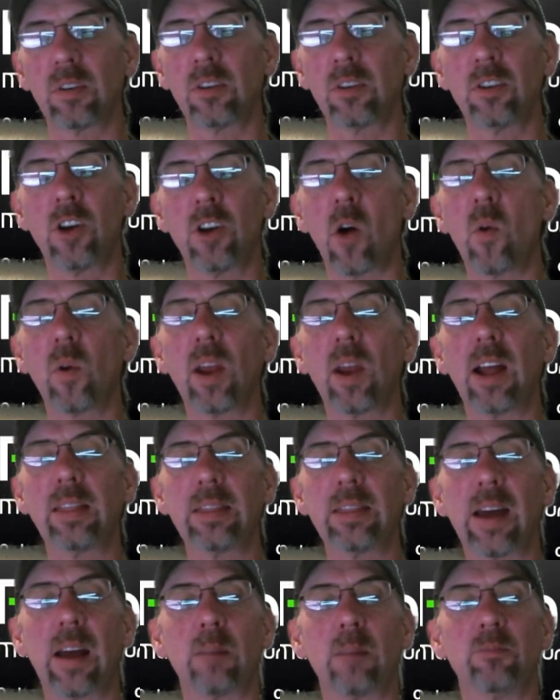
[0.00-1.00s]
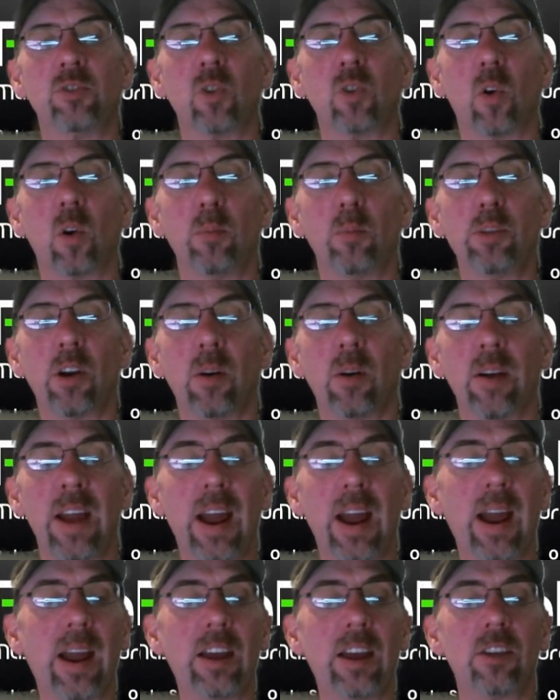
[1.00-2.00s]
don't let that absorb your
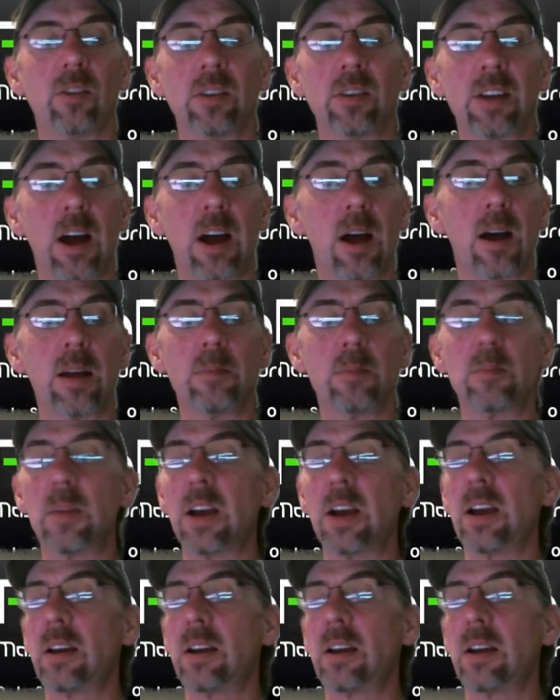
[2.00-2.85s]
day, your time.